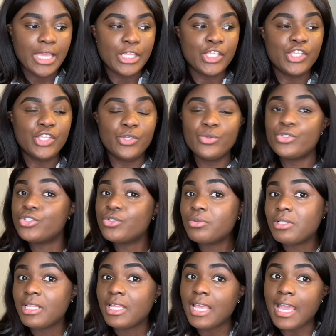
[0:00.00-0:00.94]

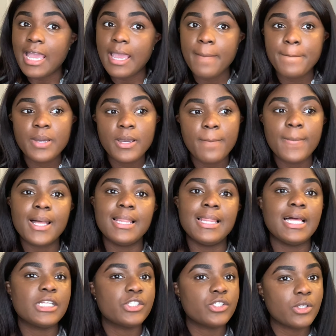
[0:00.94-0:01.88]
Usually I put my
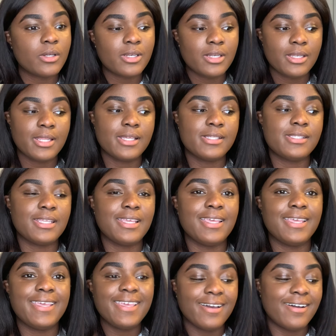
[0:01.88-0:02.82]
lashes on. That's
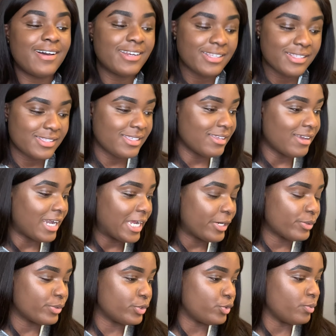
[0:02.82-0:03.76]
it. Honestly, I
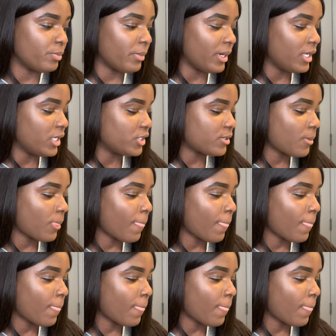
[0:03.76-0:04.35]
don't do much.